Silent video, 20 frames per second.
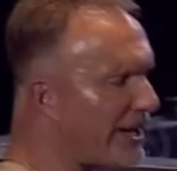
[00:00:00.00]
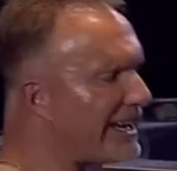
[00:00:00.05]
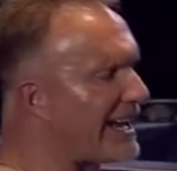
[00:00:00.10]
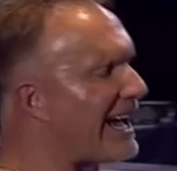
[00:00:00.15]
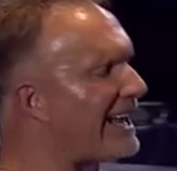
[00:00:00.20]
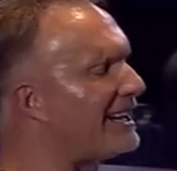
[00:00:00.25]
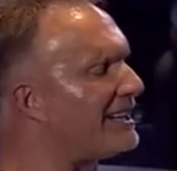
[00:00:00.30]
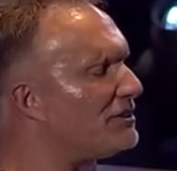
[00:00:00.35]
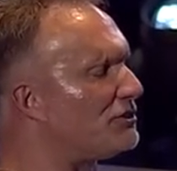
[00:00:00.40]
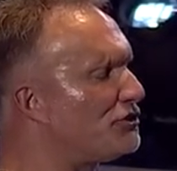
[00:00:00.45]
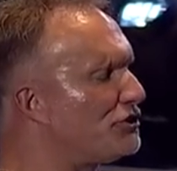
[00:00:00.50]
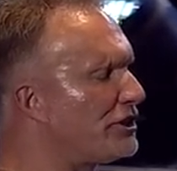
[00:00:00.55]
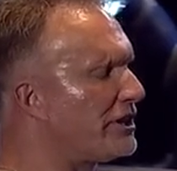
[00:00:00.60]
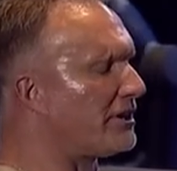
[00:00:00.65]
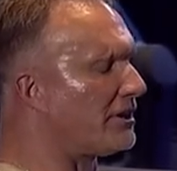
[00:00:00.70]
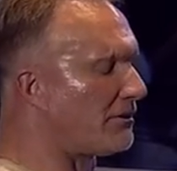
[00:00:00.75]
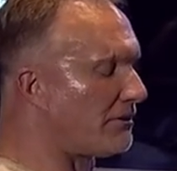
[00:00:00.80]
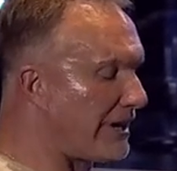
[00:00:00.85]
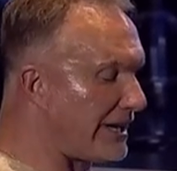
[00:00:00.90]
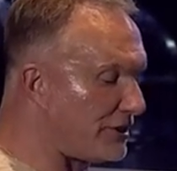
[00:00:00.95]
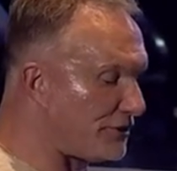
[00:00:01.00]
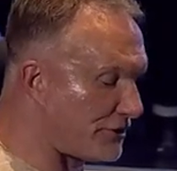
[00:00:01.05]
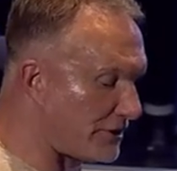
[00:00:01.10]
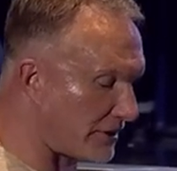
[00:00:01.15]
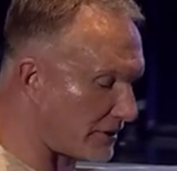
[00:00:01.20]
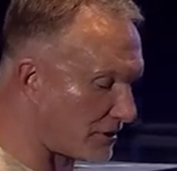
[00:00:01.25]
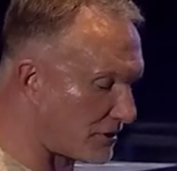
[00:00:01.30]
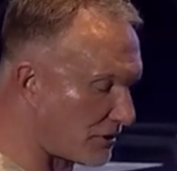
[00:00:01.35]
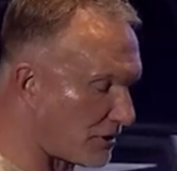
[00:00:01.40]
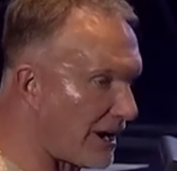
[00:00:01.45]
got a
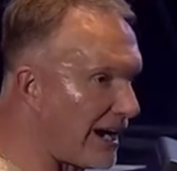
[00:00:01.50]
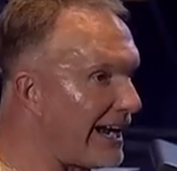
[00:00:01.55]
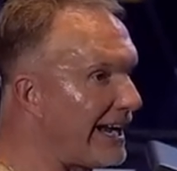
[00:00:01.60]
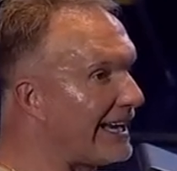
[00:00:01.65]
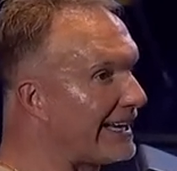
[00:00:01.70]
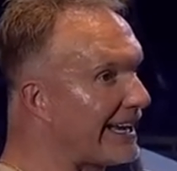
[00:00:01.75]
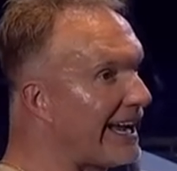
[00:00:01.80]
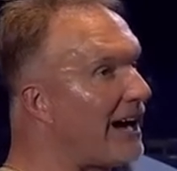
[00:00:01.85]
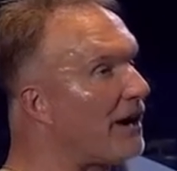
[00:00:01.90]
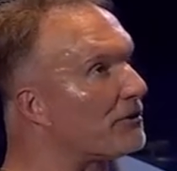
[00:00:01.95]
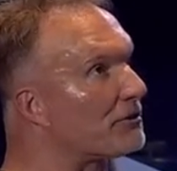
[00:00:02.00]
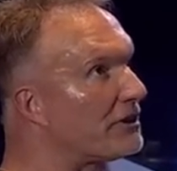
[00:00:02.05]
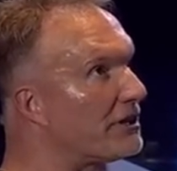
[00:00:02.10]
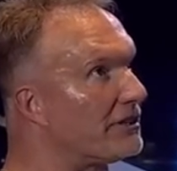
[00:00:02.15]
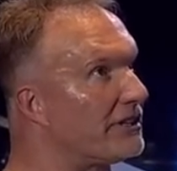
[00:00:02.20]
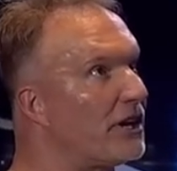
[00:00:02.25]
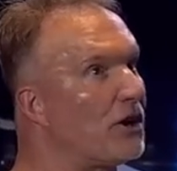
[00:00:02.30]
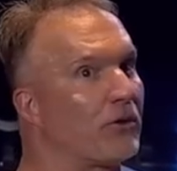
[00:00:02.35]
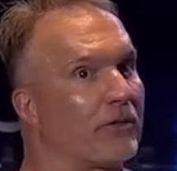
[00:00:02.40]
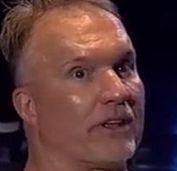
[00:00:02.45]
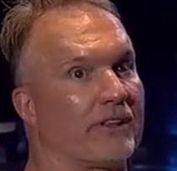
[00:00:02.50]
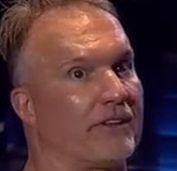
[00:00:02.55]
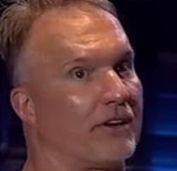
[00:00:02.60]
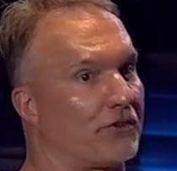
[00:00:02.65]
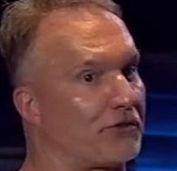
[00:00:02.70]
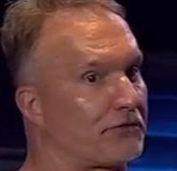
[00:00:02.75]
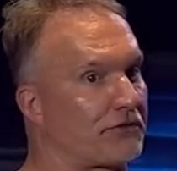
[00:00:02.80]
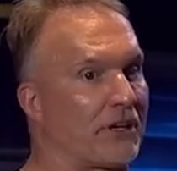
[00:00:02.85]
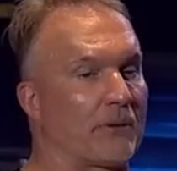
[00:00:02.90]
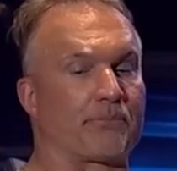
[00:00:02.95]
generation crying out to know that
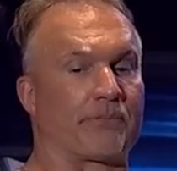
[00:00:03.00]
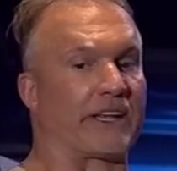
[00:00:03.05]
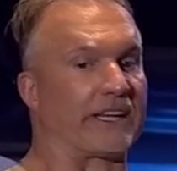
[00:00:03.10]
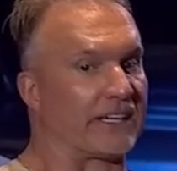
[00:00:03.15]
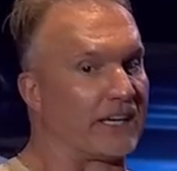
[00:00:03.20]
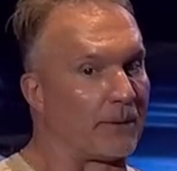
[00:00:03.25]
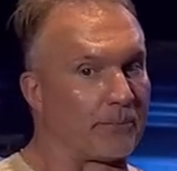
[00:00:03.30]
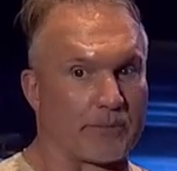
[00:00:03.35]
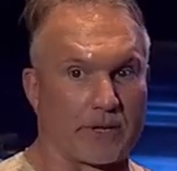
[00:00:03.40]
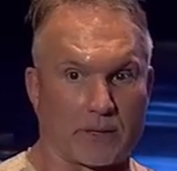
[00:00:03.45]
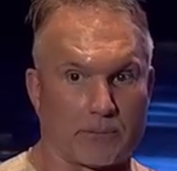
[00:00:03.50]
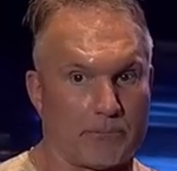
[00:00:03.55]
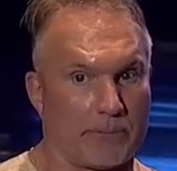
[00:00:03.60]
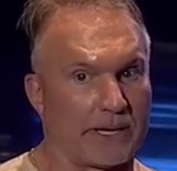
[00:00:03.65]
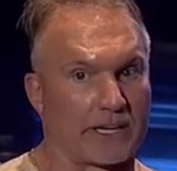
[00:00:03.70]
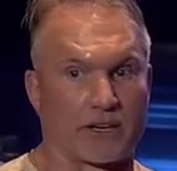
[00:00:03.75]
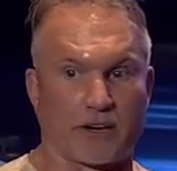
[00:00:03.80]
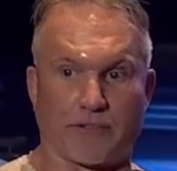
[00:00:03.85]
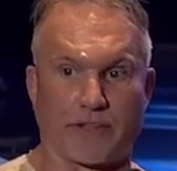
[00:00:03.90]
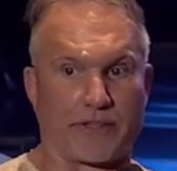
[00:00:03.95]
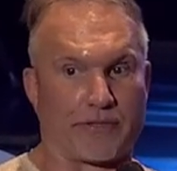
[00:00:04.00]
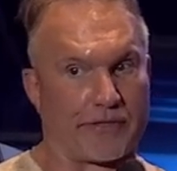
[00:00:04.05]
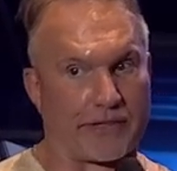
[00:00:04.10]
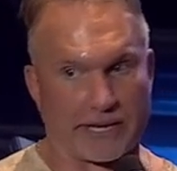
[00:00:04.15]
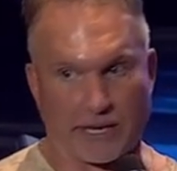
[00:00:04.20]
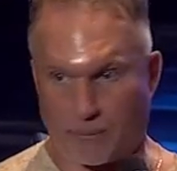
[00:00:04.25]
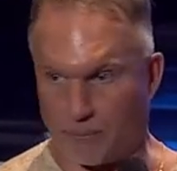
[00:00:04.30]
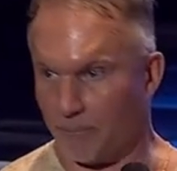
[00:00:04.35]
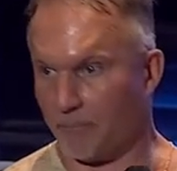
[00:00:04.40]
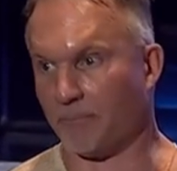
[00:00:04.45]
there's something up there bigger than
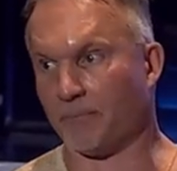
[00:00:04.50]
them.